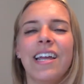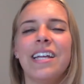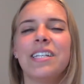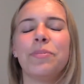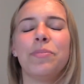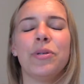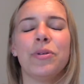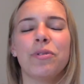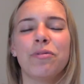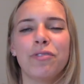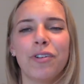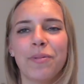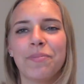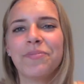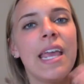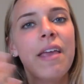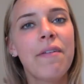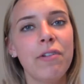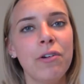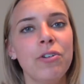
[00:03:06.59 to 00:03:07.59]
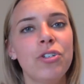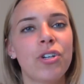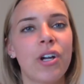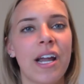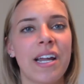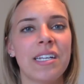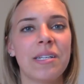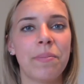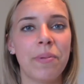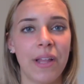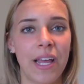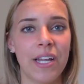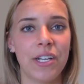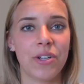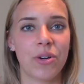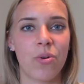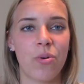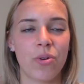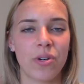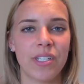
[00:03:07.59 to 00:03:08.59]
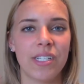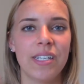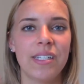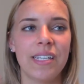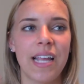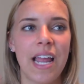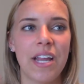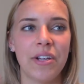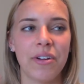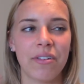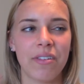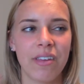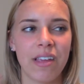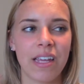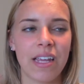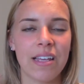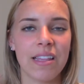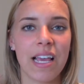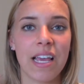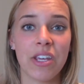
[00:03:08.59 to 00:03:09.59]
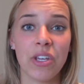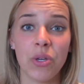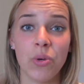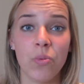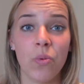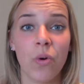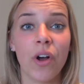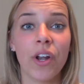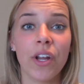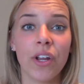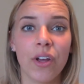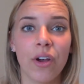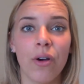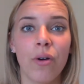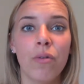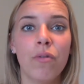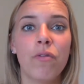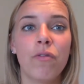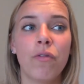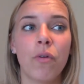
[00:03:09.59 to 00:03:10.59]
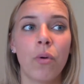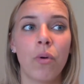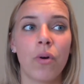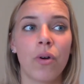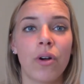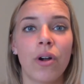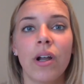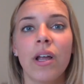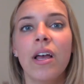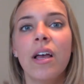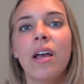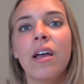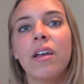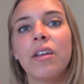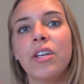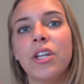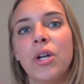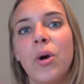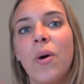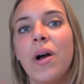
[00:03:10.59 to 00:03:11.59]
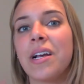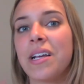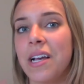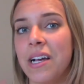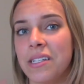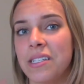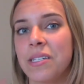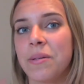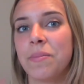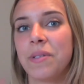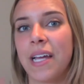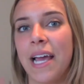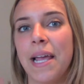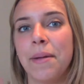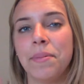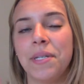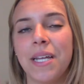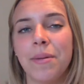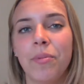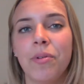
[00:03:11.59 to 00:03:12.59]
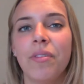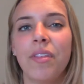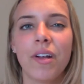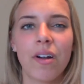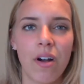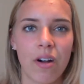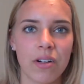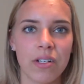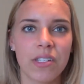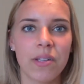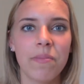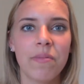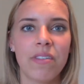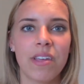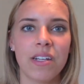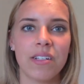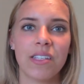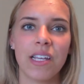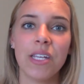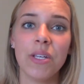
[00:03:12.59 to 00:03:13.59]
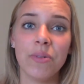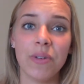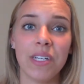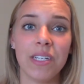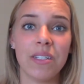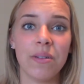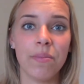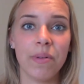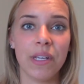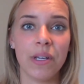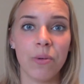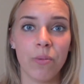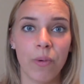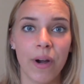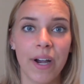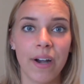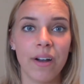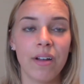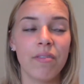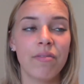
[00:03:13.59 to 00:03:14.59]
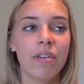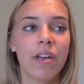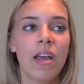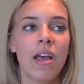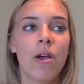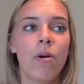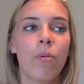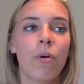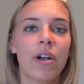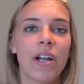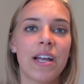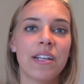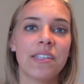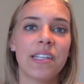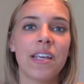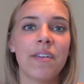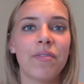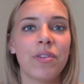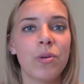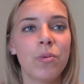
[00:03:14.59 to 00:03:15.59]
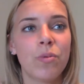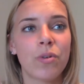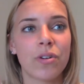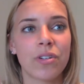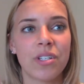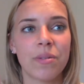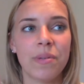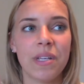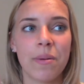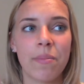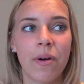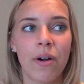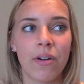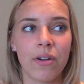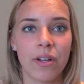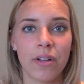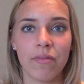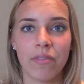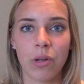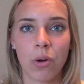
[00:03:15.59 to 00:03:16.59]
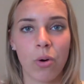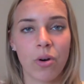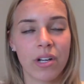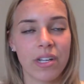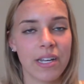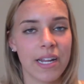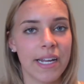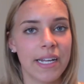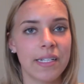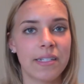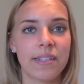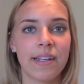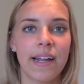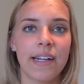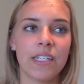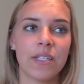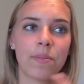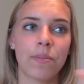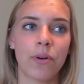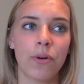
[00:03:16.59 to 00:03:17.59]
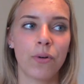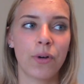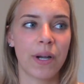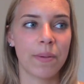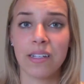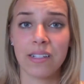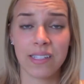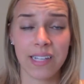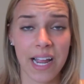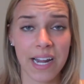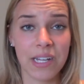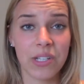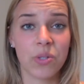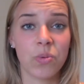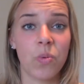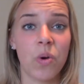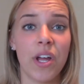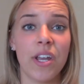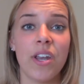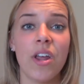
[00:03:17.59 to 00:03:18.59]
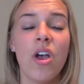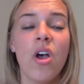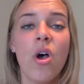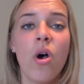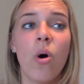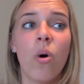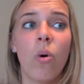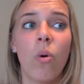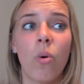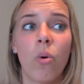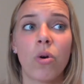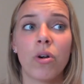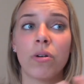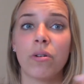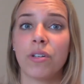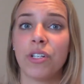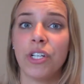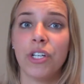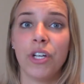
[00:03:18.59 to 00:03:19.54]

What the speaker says: beautiful. If you're trying to plan your courses and you're thinking that you want to go for a custom timetable, there are some things that you need to be aware of. Whereas if you were to be a part of the Coordinated Science program, Science 1, or